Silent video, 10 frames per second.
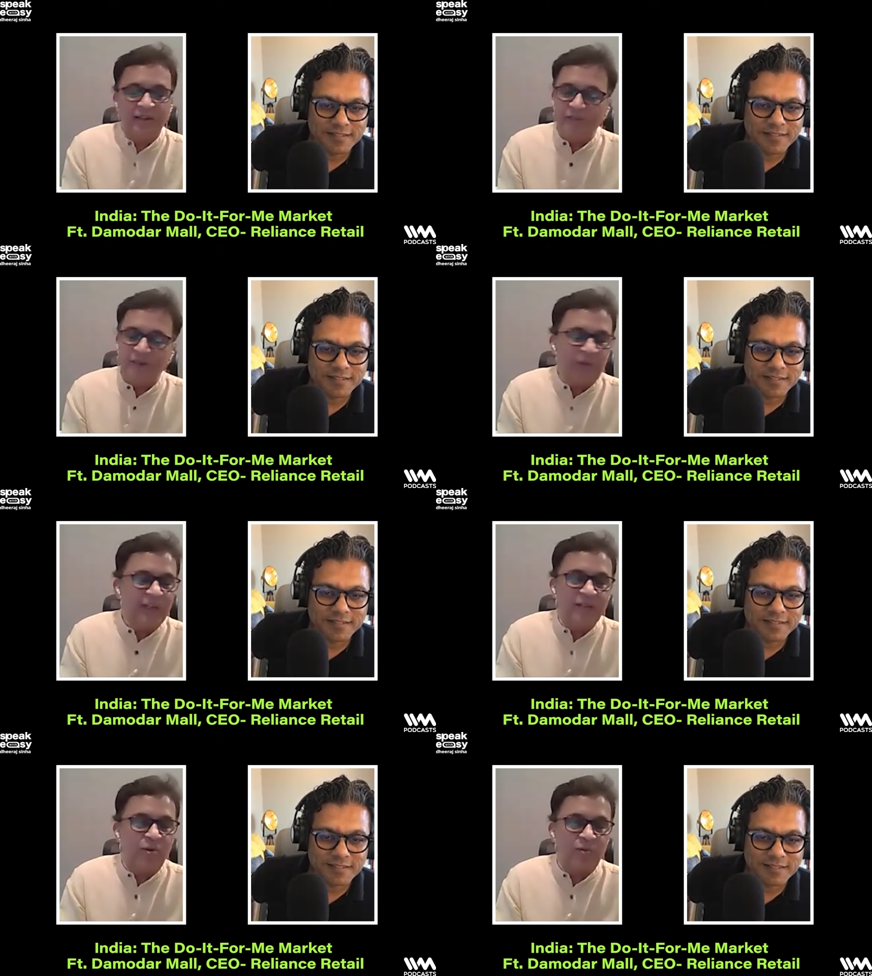Speaker 1: We are
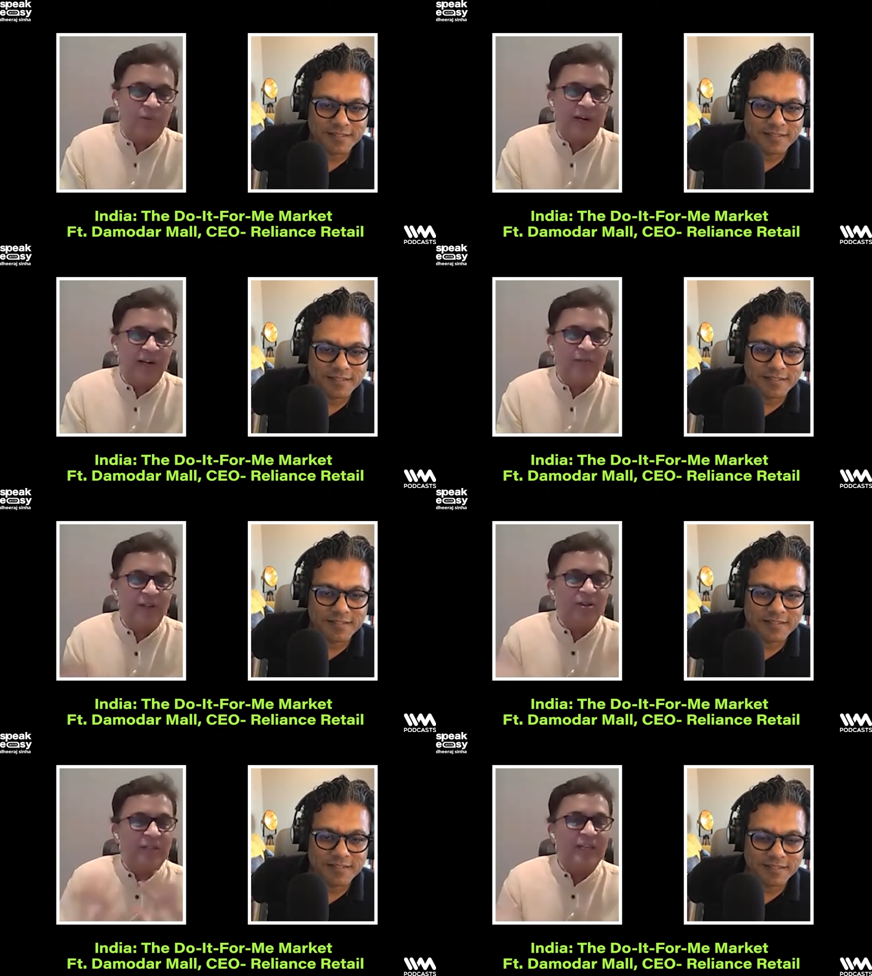building those brands. We are
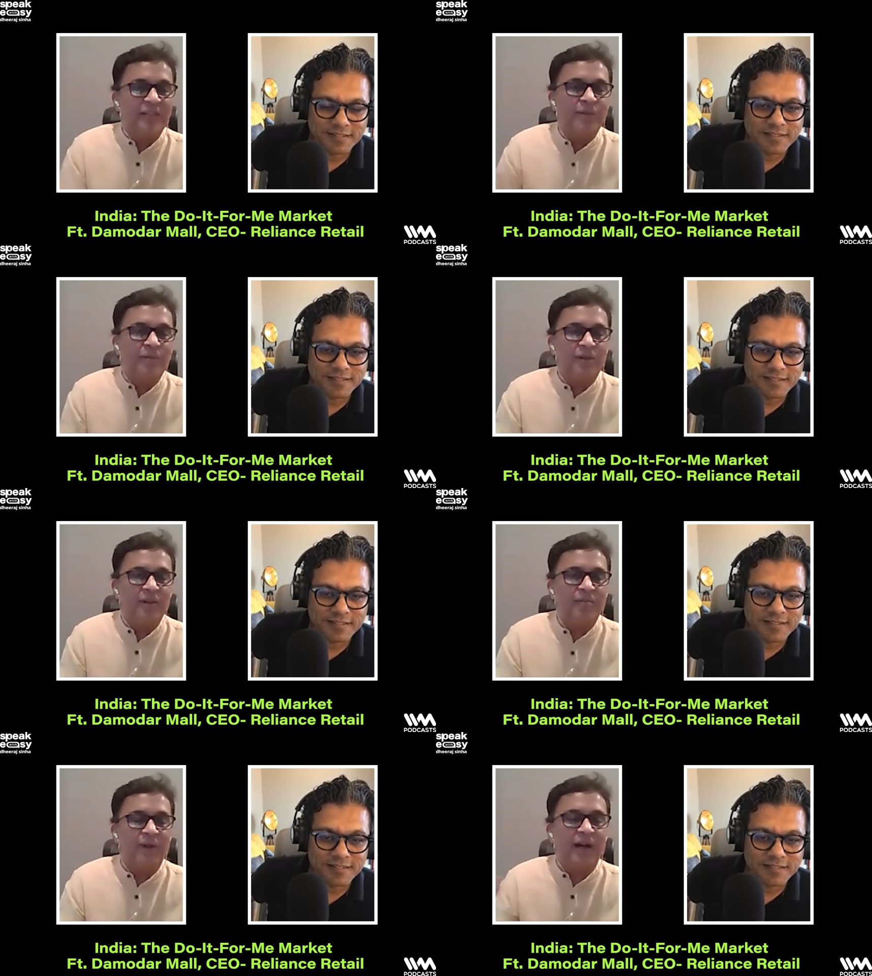not telling
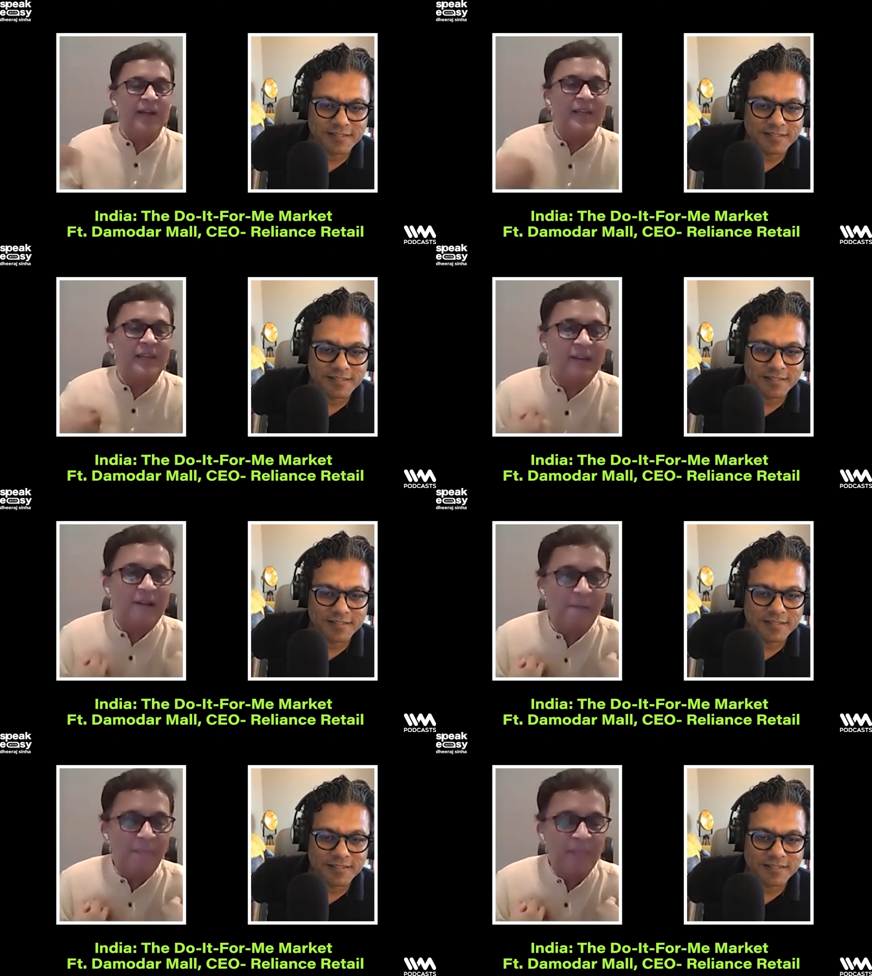people buy
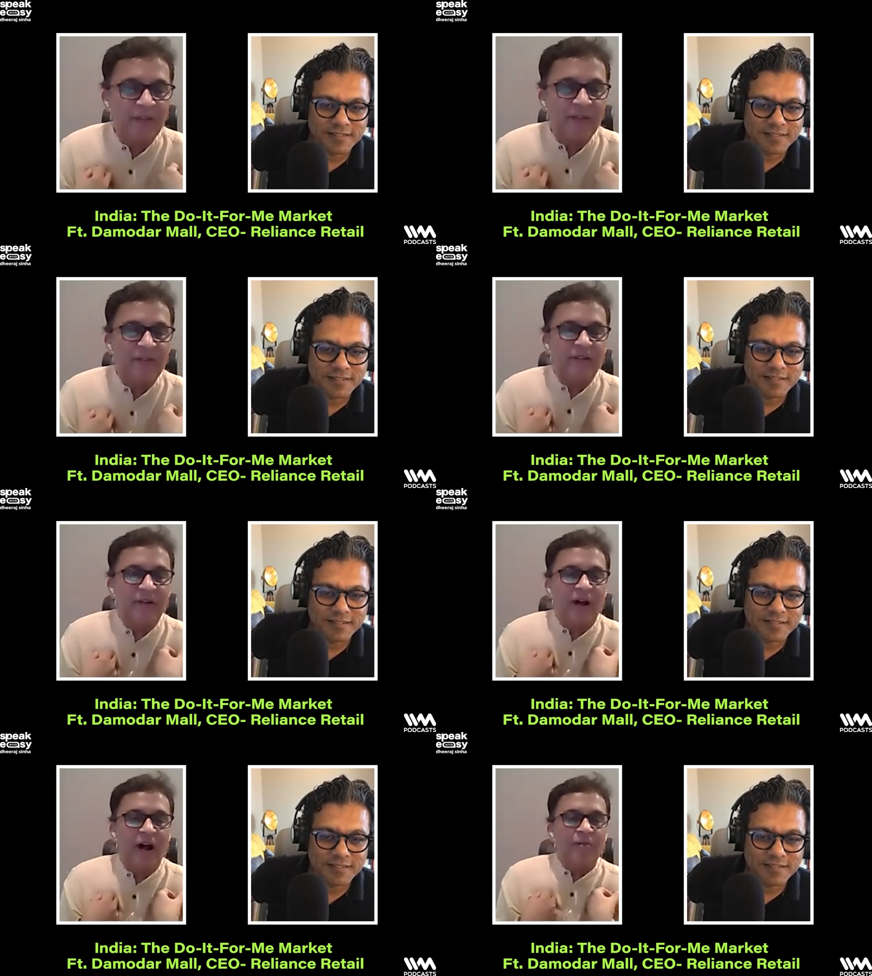
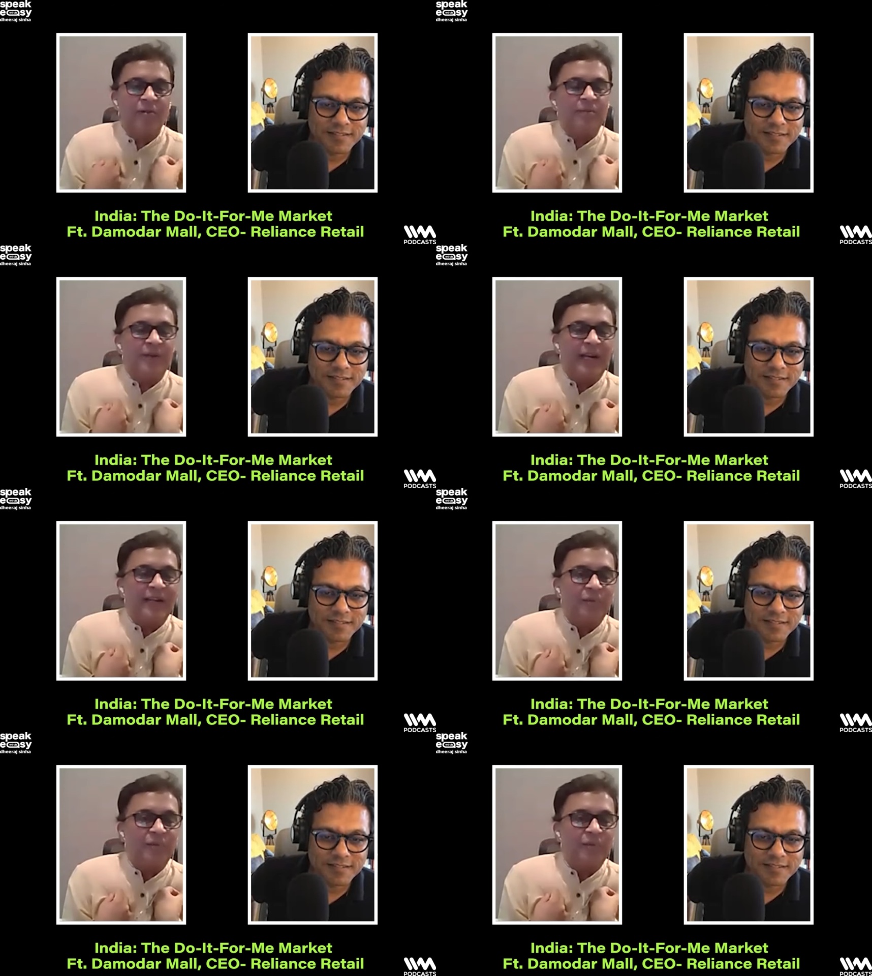our brands